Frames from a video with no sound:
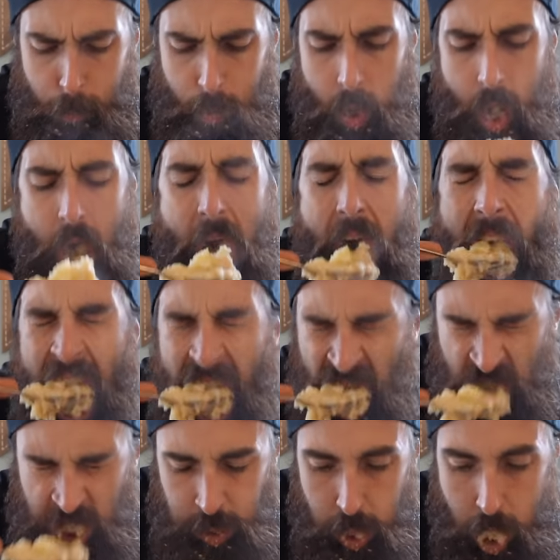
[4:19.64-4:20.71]
But, you know, maybe
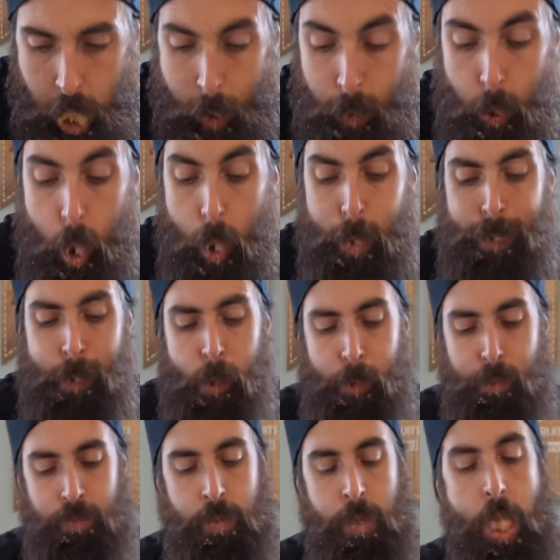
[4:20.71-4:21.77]
if I hammer it, I could get
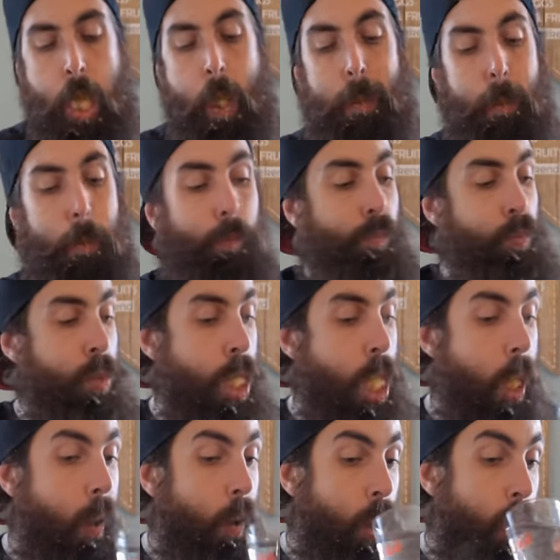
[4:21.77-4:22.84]
there. I've got like 10
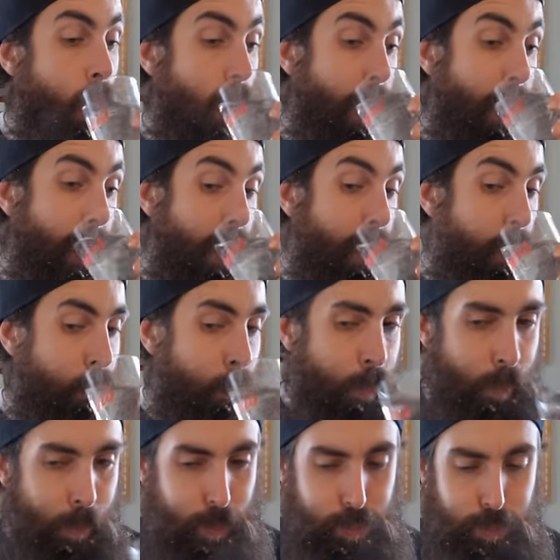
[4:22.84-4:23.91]
minutes left. But then I
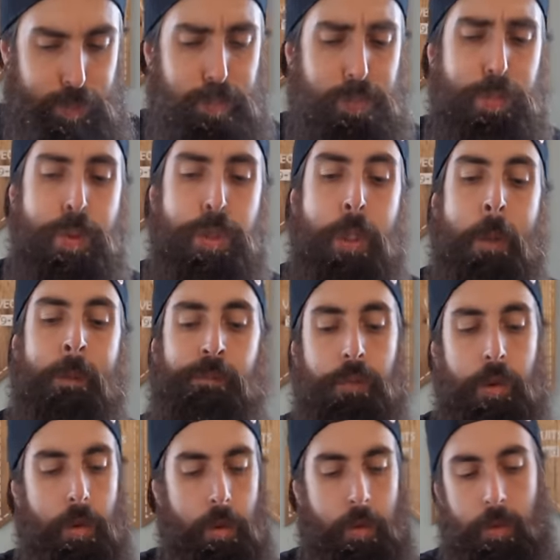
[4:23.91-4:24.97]
poke the
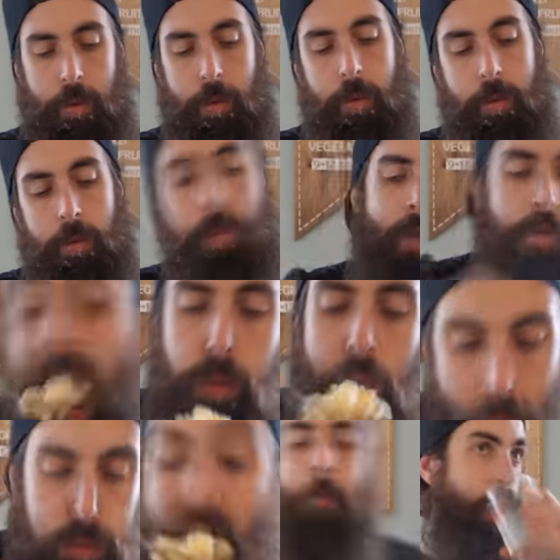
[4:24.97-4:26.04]
cauliflower, and I'm
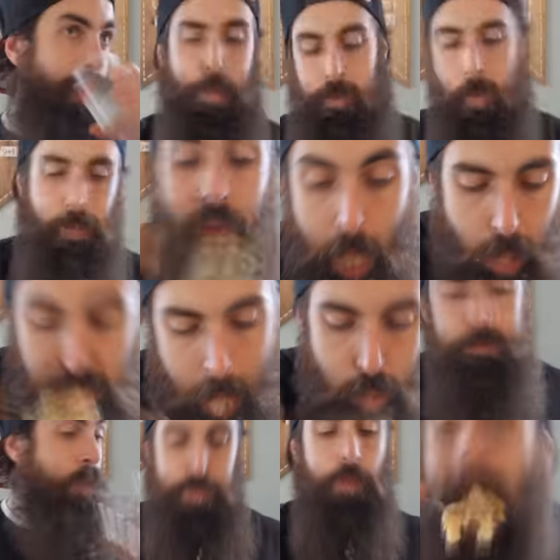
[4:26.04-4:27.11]
like, there's just no way
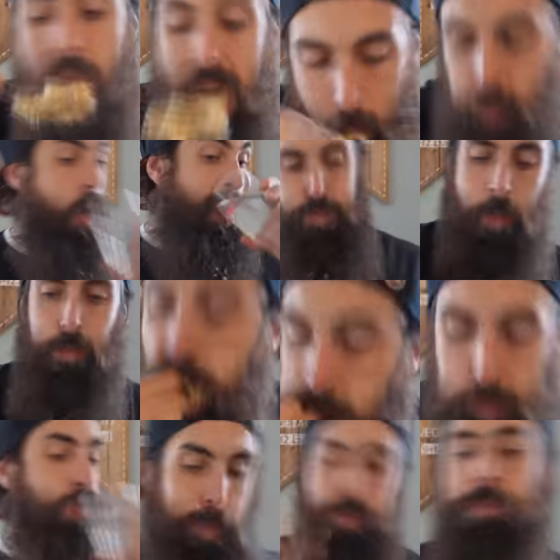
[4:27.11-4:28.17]
I'm gonna eat this whole
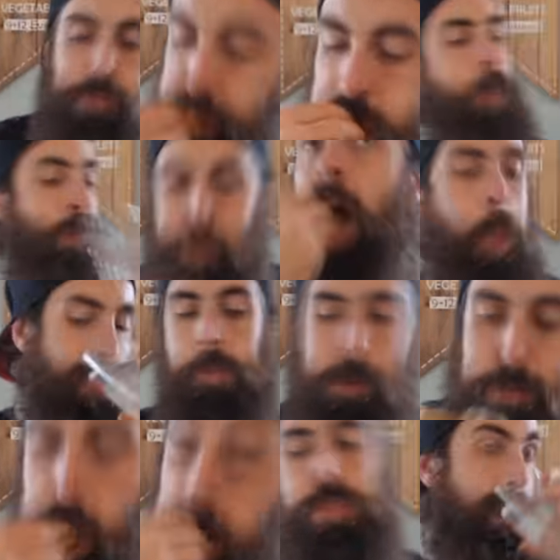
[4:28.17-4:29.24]
cauliflower,
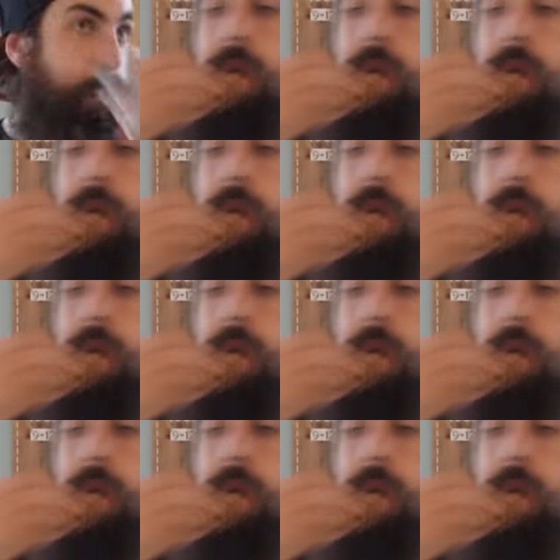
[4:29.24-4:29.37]
which is